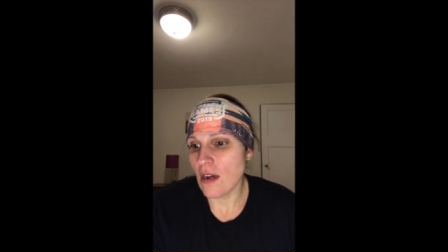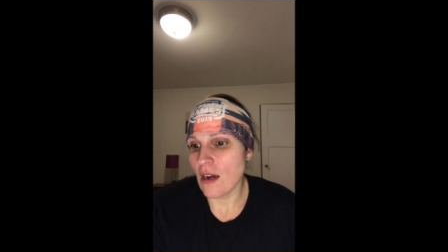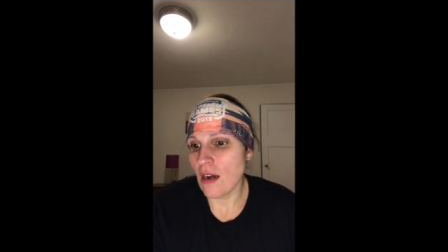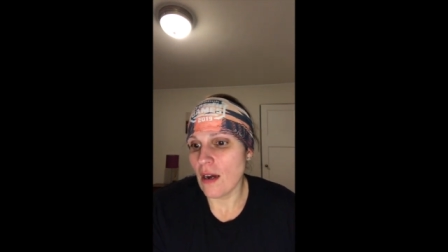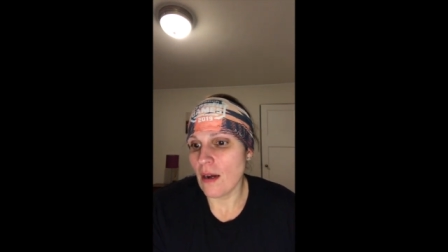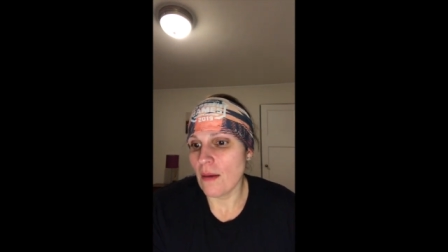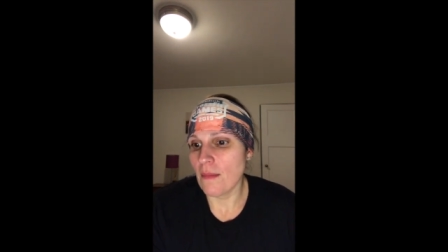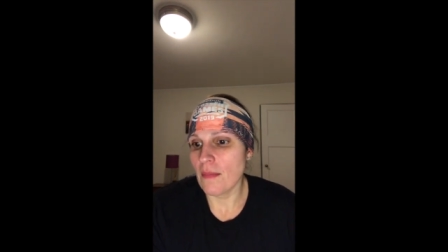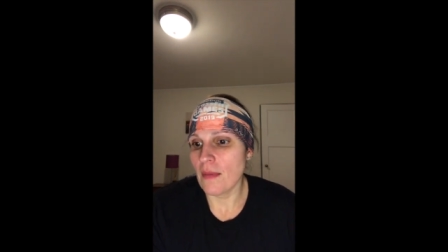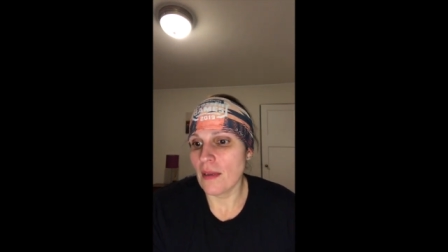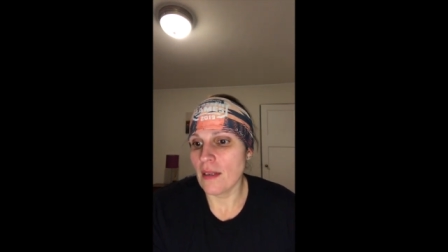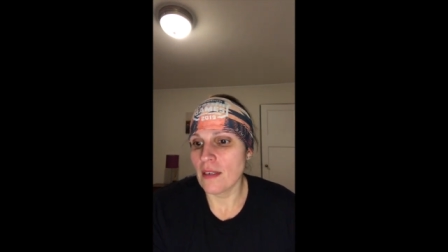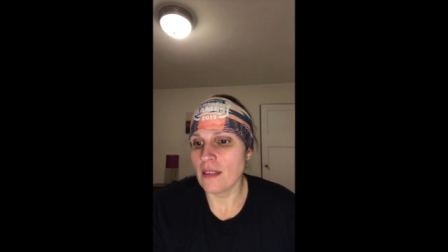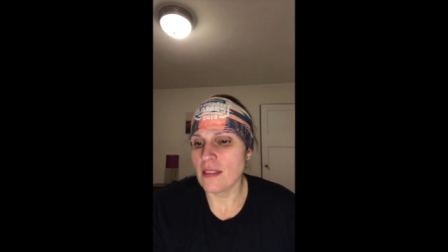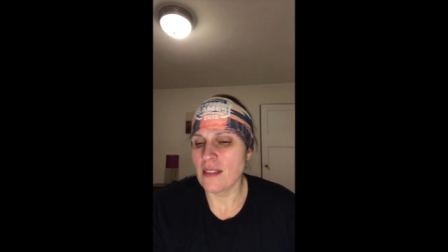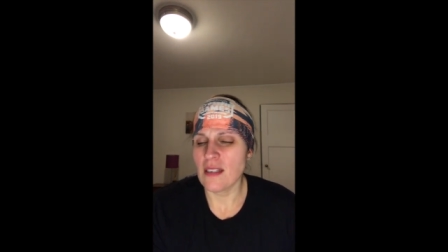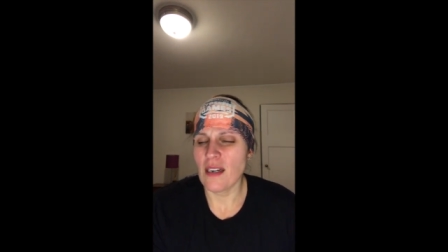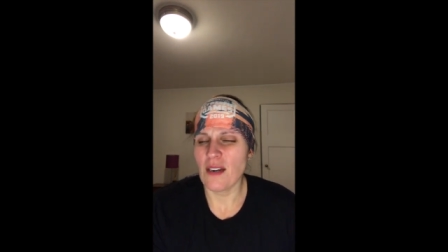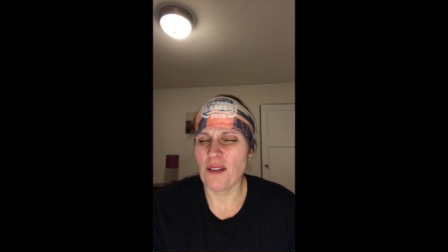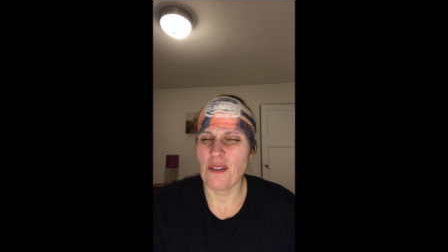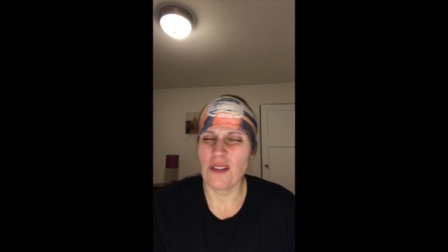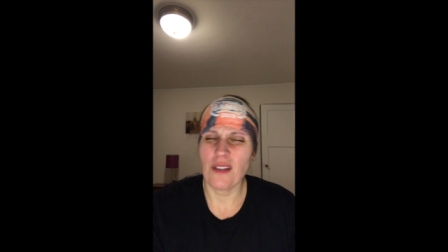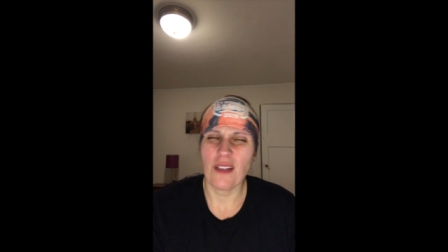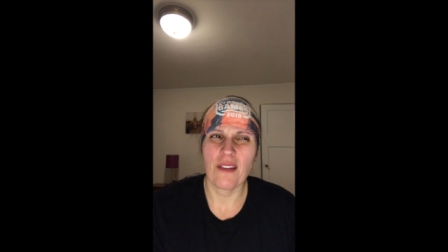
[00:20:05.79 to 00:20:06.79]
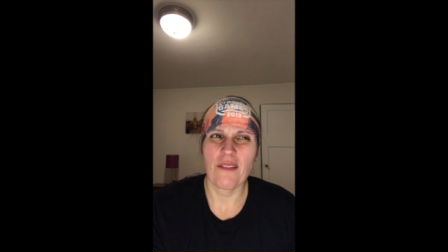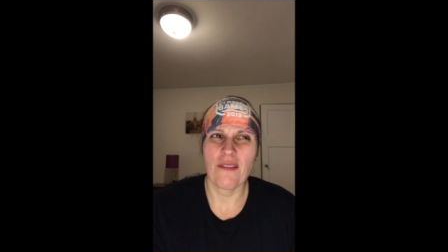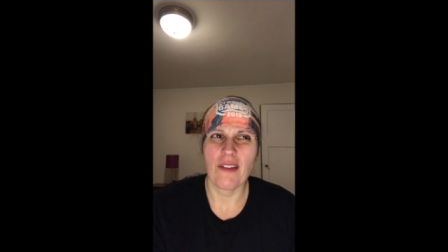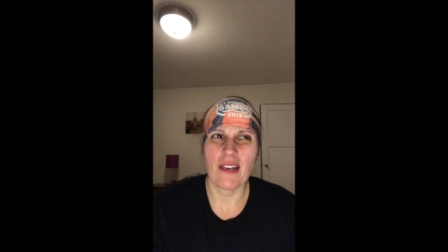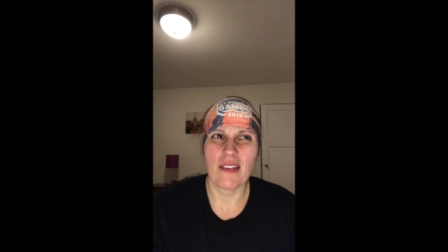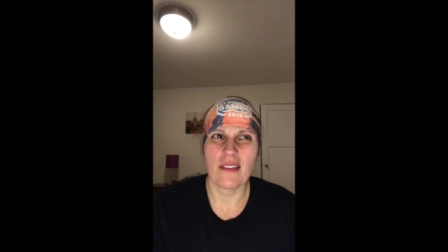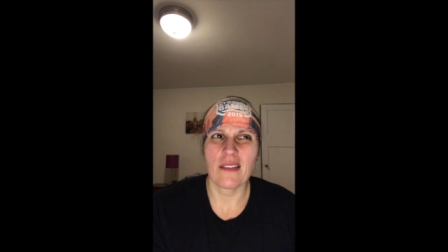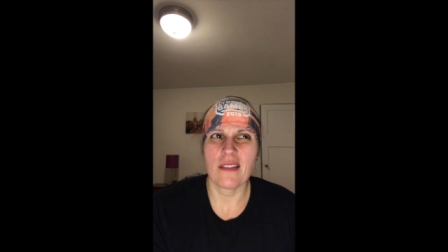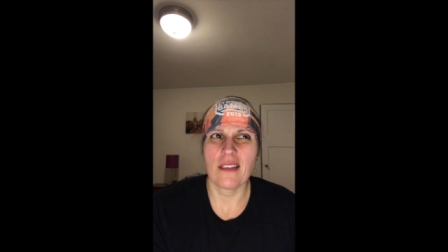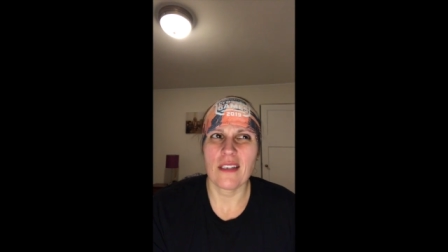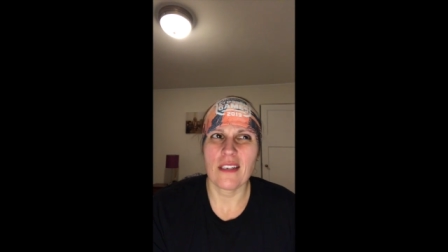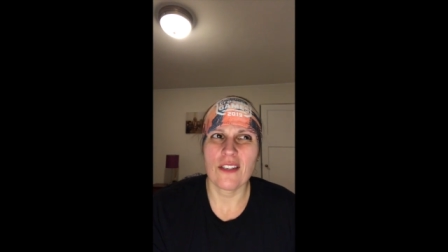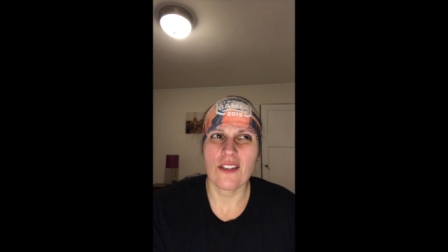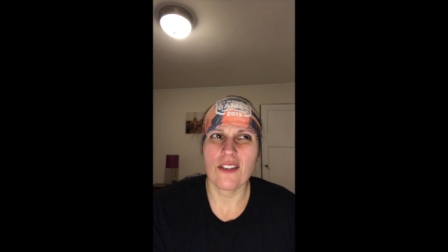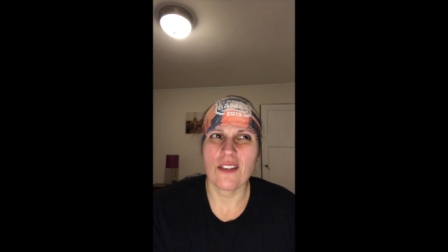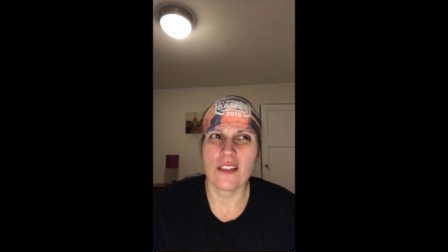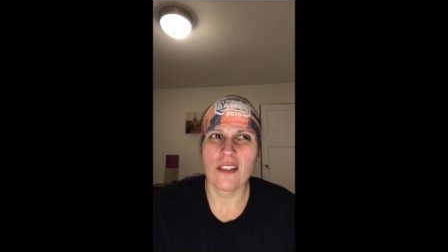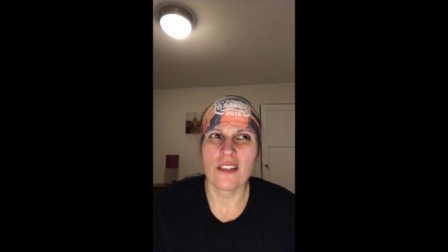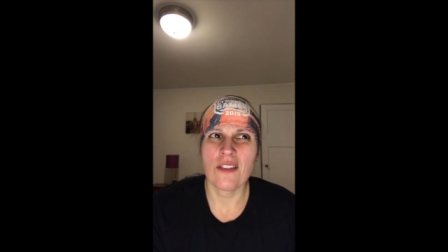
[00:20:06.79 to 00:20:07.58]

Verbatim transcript: Um, and it's not really a vaccination,